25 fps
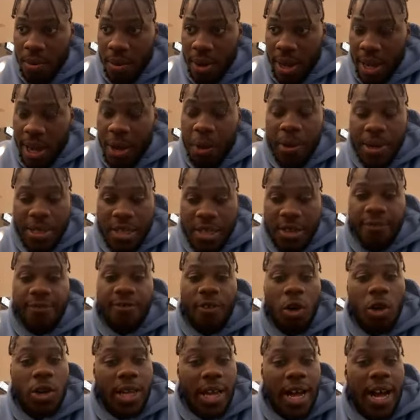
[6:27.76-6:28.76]
he went to
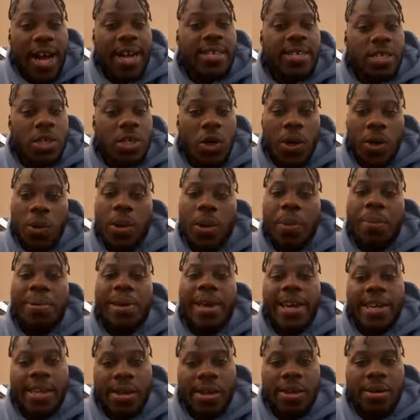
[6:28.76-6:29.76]
Foley High School and we
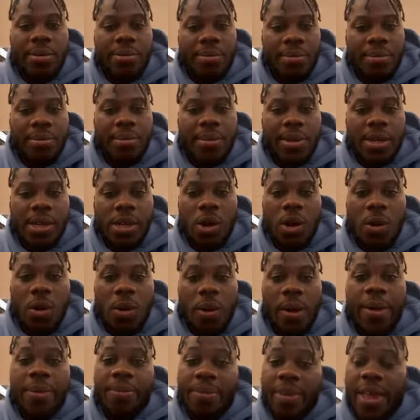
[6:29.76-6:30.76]
played them.
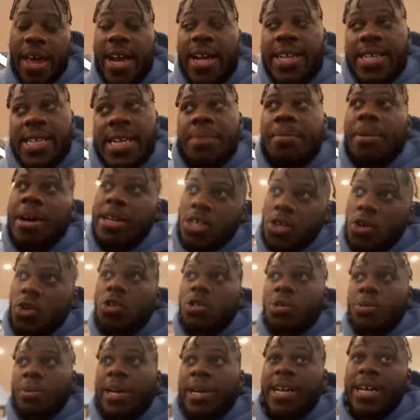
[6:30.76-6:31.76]
So, and like I said, my school
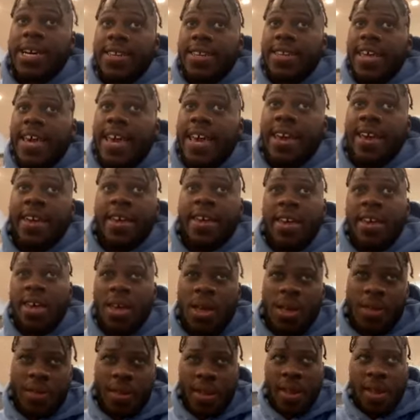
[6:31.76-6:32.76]
was pretty good.
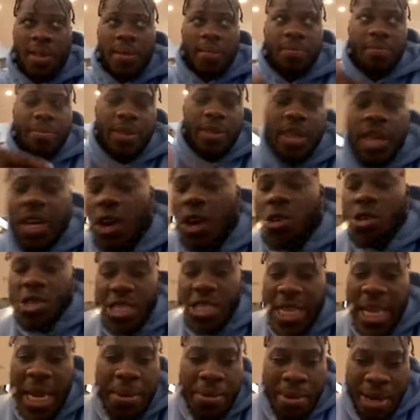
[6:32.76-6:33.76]
The coach
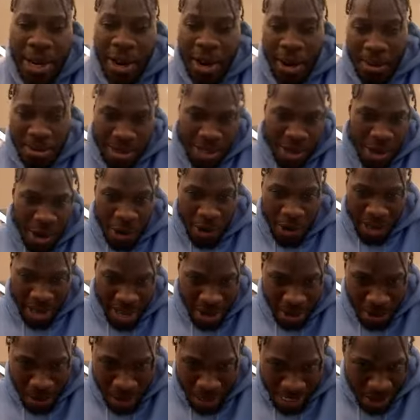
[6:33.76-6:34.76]
schemed it up, so
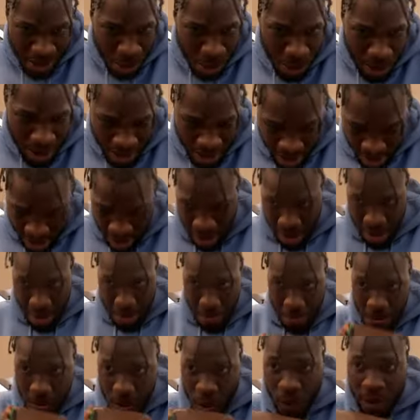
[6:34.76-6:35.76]
it wasn't
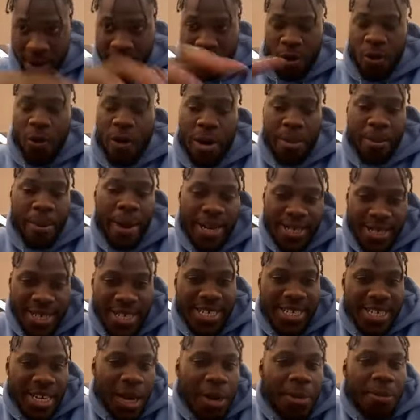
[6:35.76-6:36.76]
one cornerback
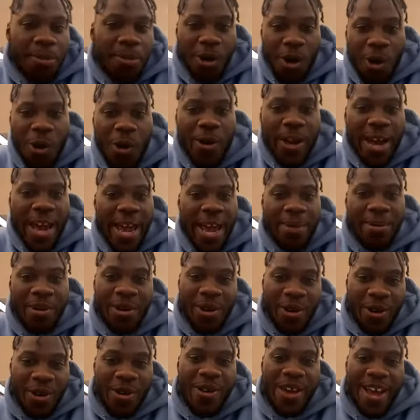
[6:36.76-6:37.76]
just stick him the whole game.
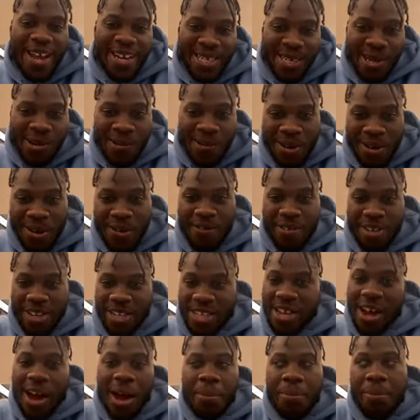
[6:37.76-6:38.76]
You know, you had someone over the
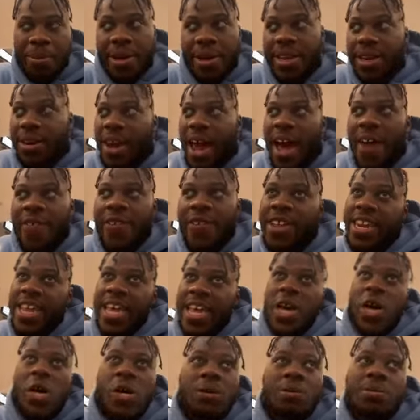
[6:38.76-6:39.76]
top, but I think
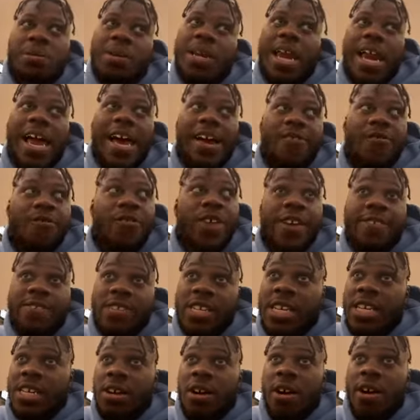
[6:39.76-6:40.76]
they held him like
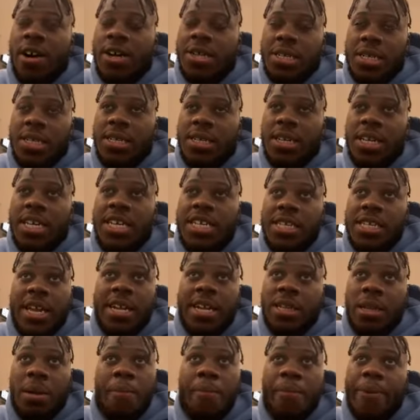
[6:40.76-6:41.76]
15 yards, and he's
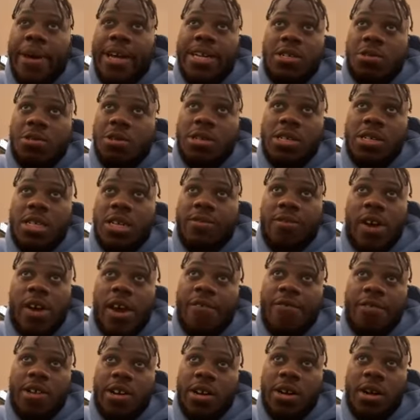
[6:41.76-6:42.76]
like the best receiver
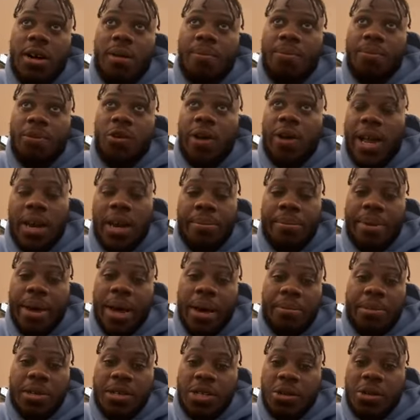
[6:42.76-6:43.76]
ever to come through
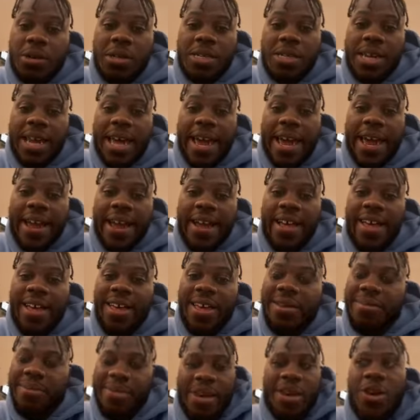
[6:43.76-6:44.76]
Alabama. So it's like,
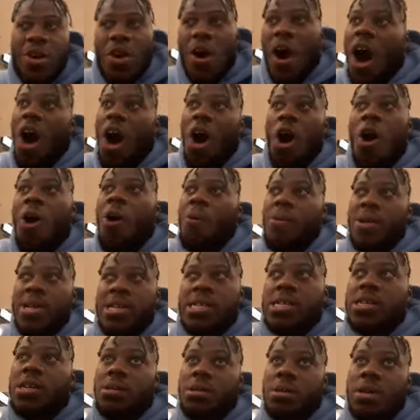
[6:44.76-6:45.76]
I mean, you know, I
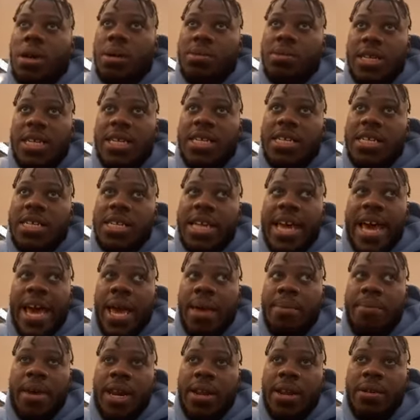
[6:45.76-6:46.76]
always looked up to his
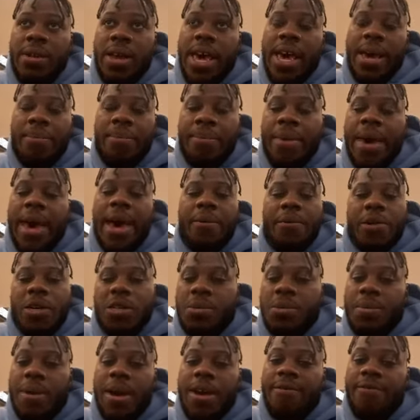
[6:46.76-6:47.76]
game and had mad
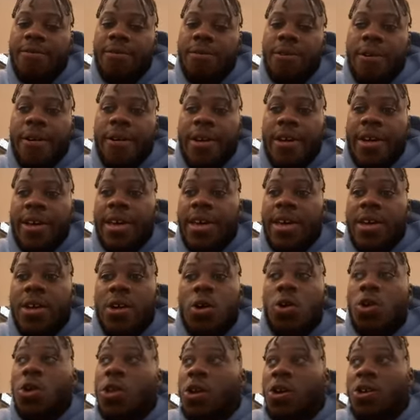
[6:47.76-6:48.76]
respect for it.
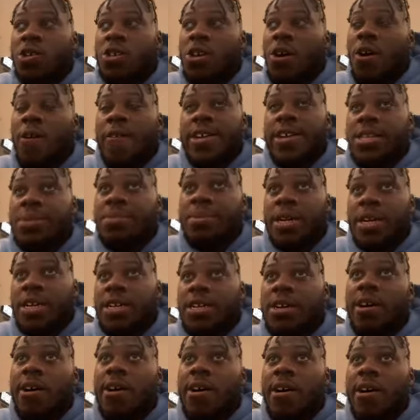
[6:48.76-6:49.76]
Julio's always been a
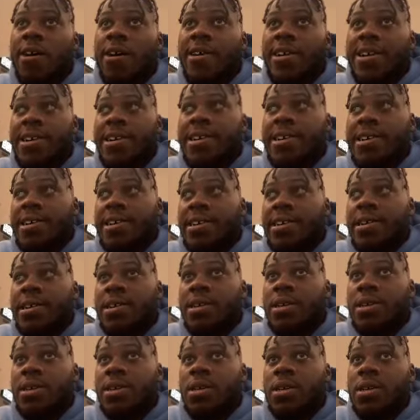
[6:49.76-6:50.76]
dog.
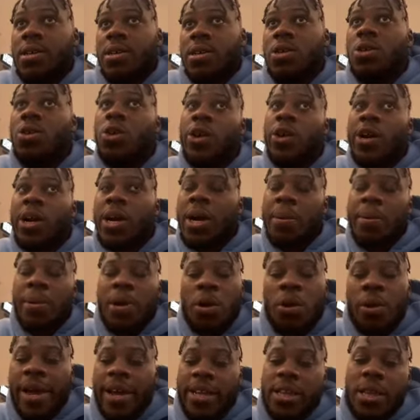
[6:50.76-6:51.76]
You know, they're coming
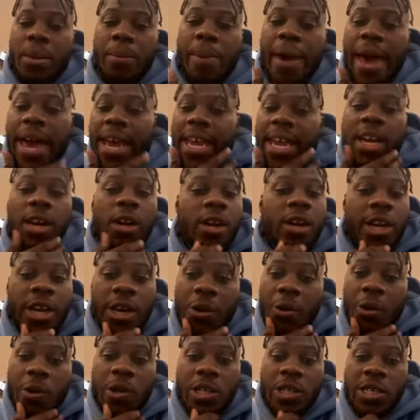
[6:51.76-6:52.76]
on like the back end of their
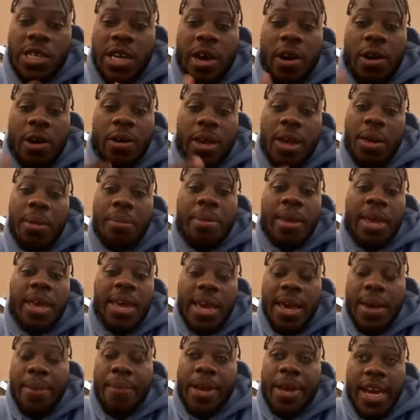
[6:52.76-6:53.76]
careers now. Him
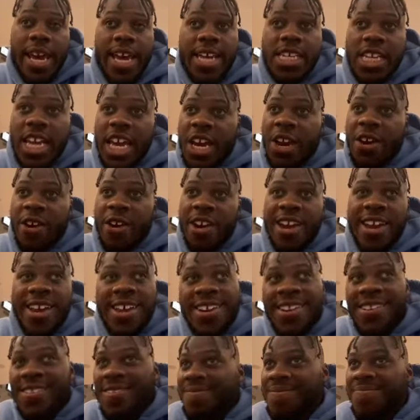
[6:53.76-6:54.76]
and AJ
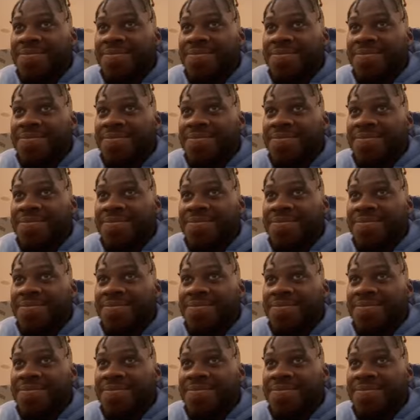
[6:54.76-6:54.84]
Green,